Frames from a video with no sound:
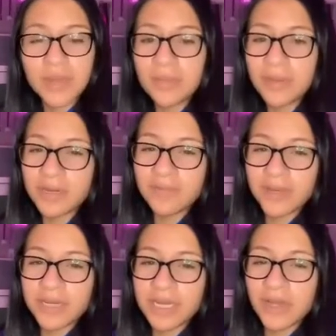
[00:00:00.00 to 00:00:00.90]
Put a
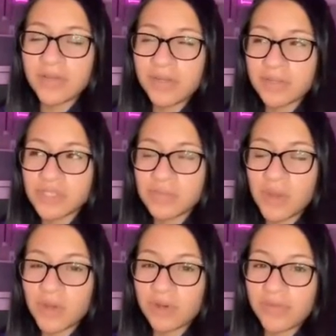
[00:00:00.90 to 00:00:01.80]
finger down if you don't
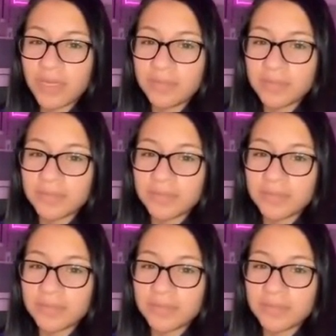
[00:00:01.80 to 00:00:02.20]
smoke or vape.